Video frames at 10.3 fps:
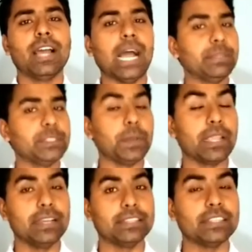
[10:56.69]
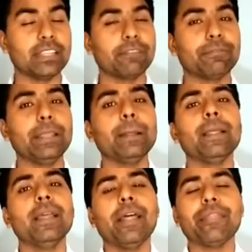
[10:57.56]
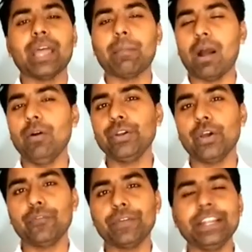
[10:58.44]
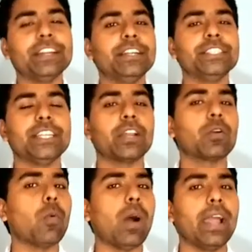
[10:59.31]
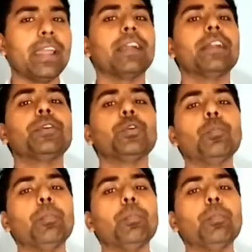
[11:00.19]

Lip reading: I am speaking, listen carefully. The amount of heat energy required to